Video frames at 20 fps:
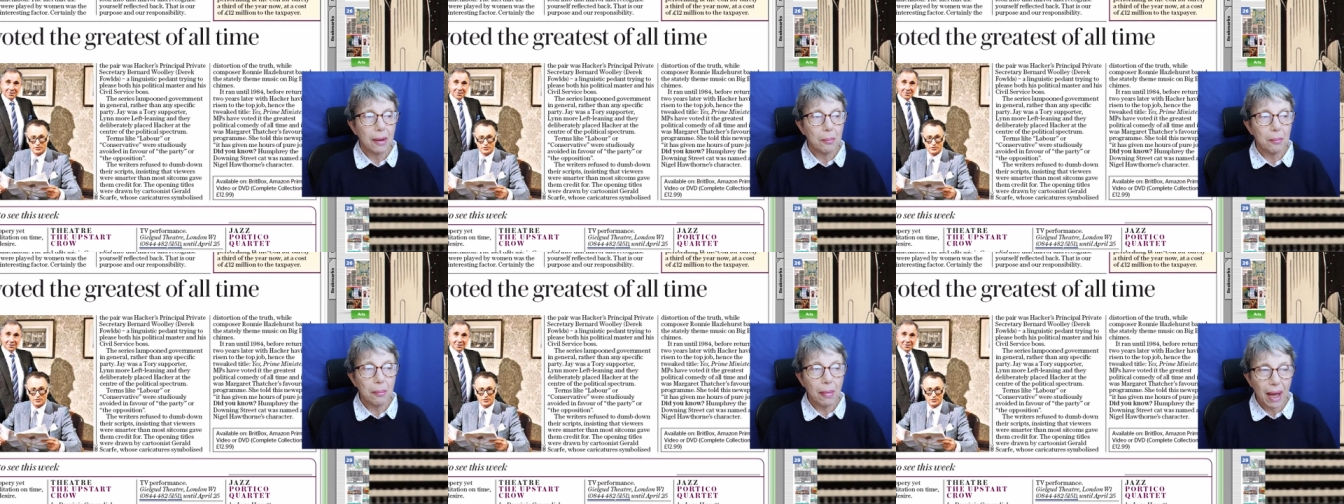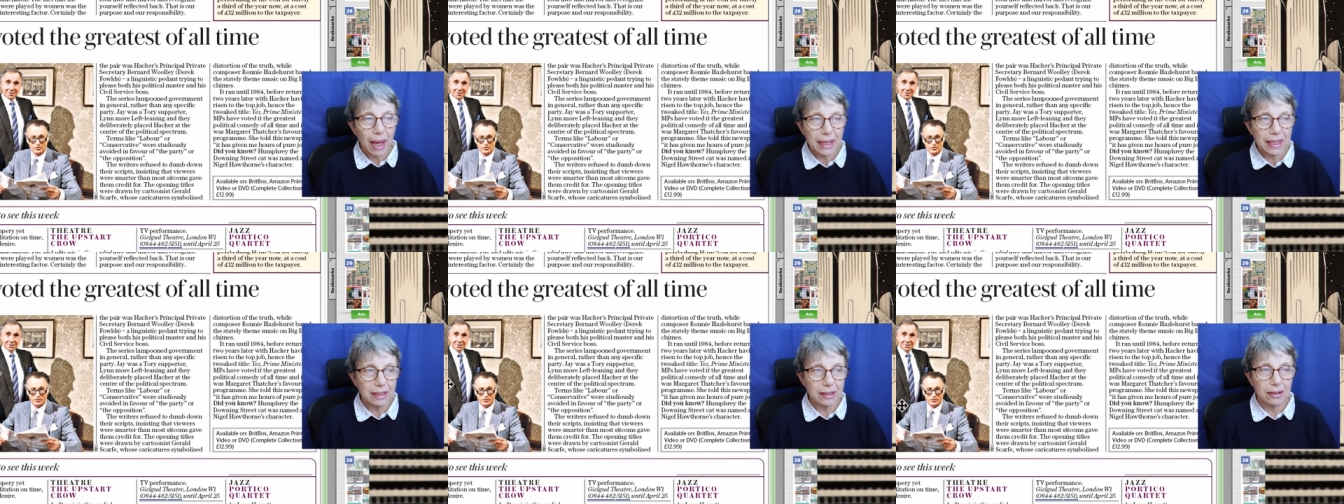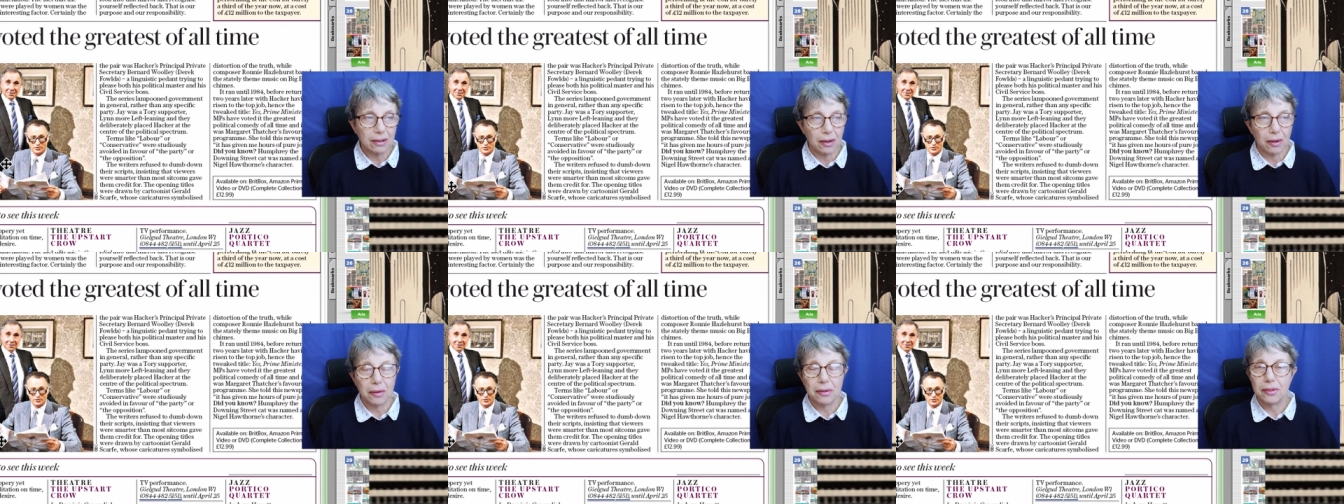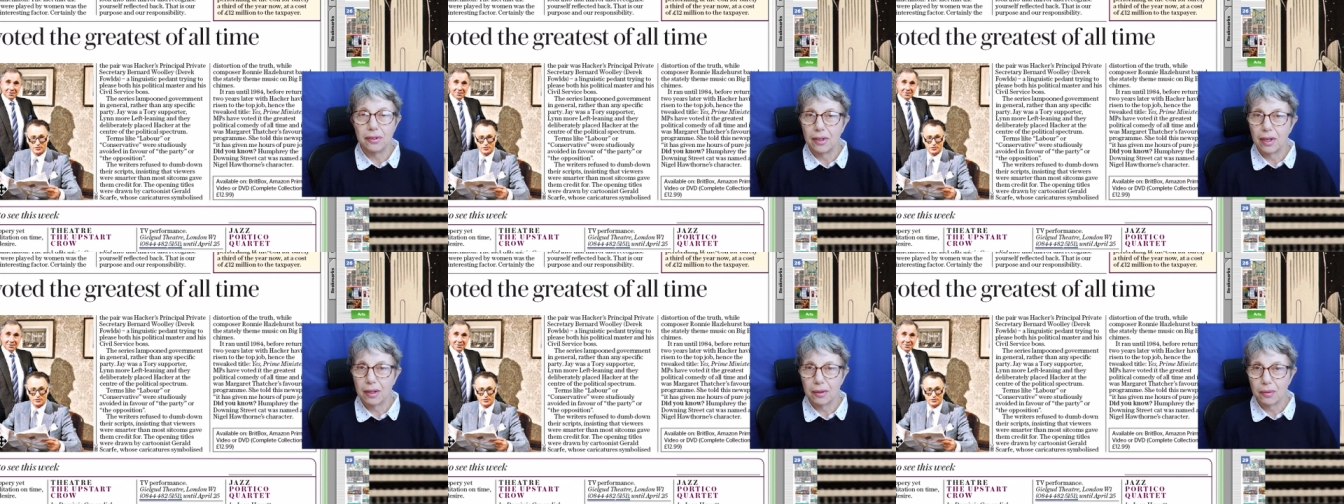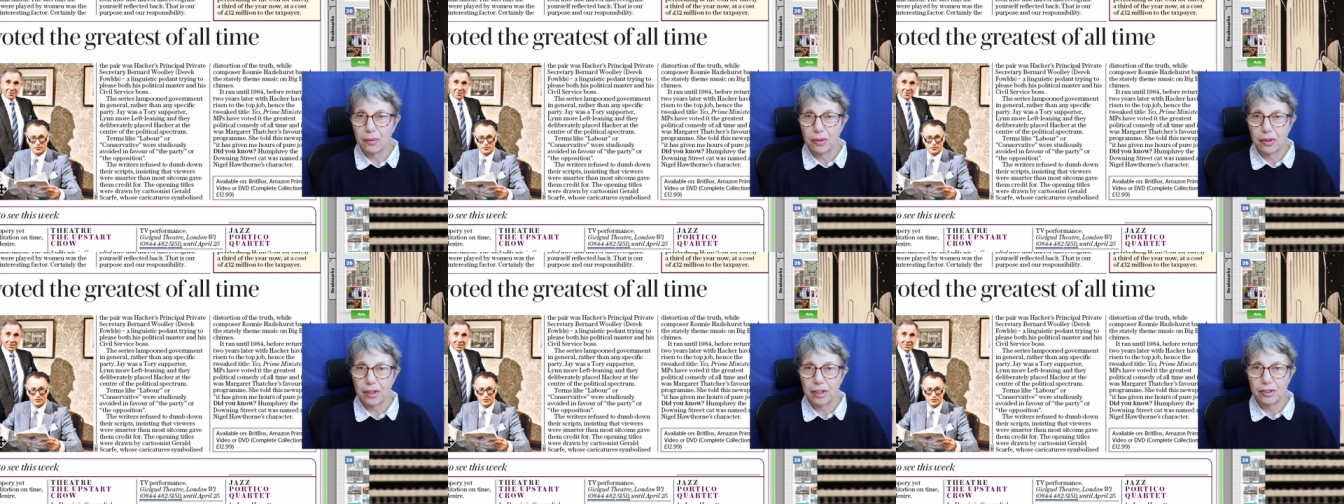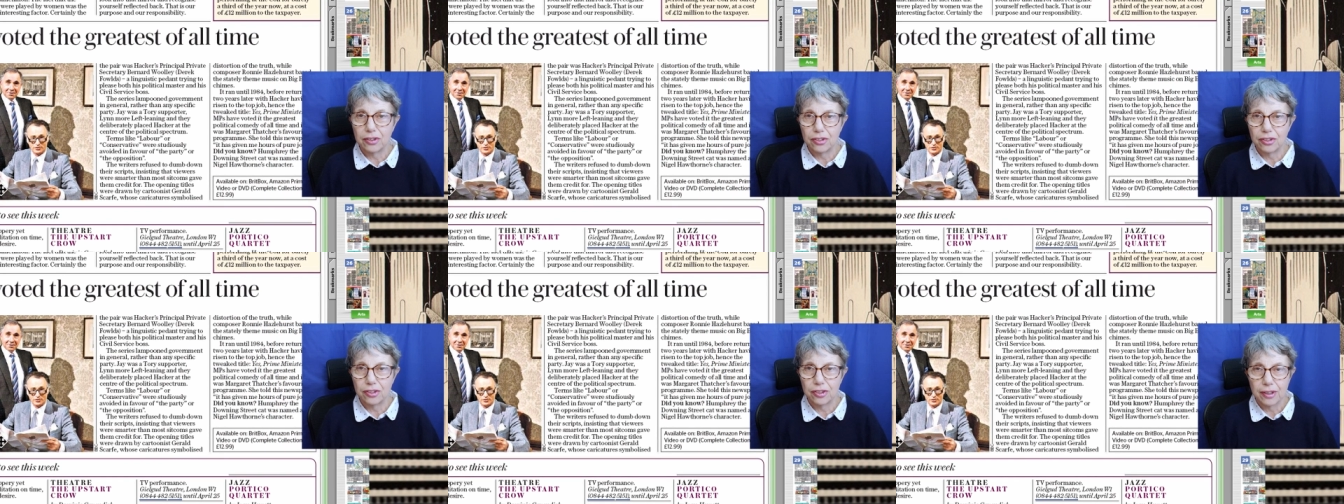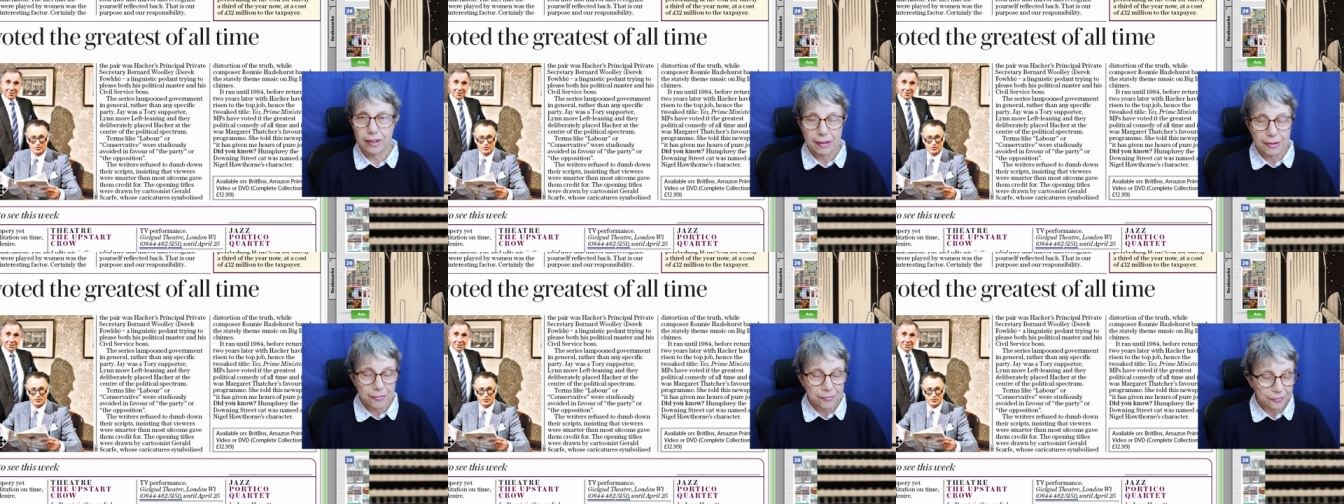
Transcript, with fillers: might not know this